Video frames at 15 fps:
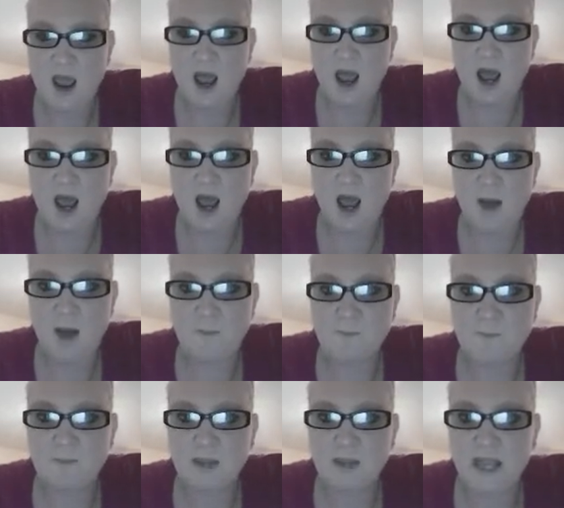
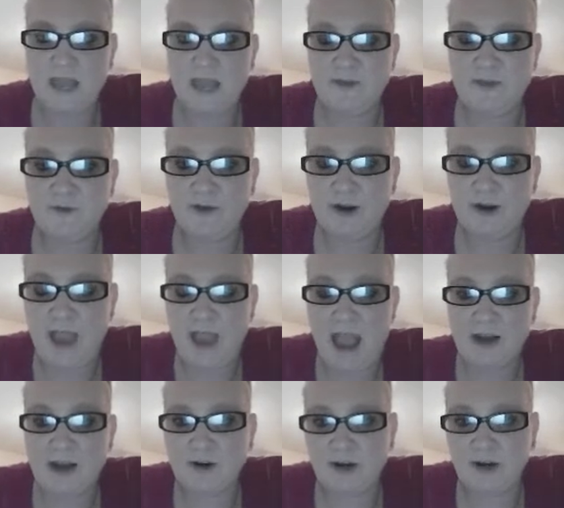And they're very
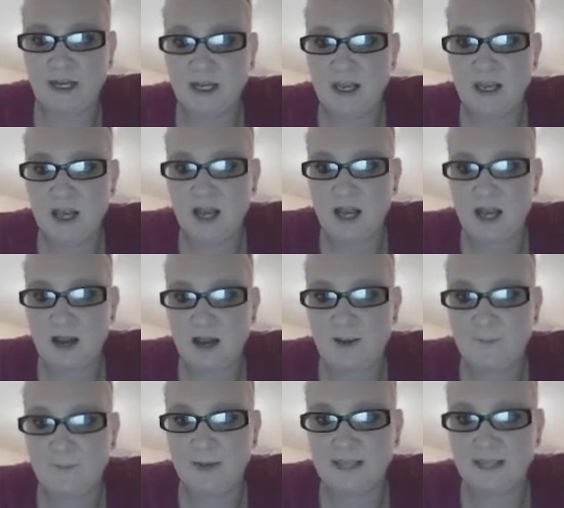accurate,
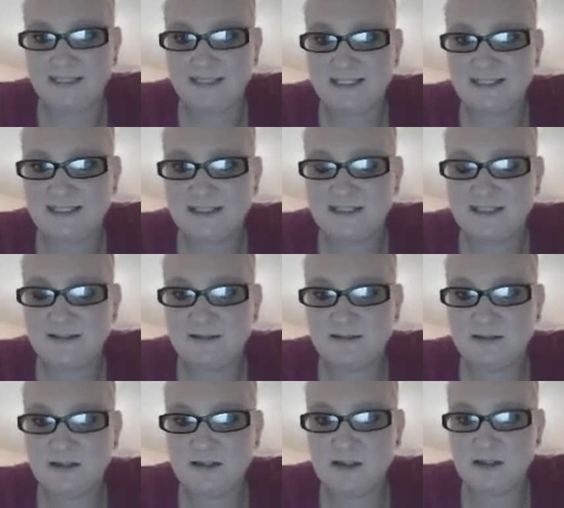a
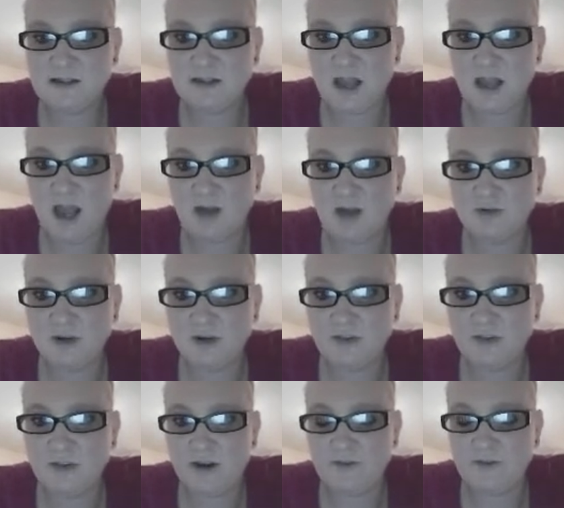
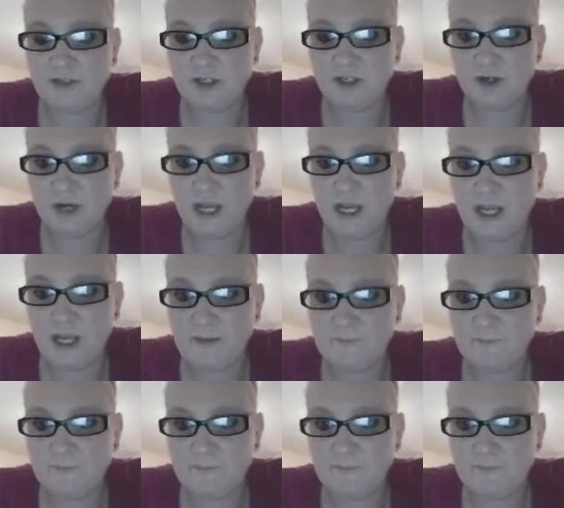hundredth of a degree,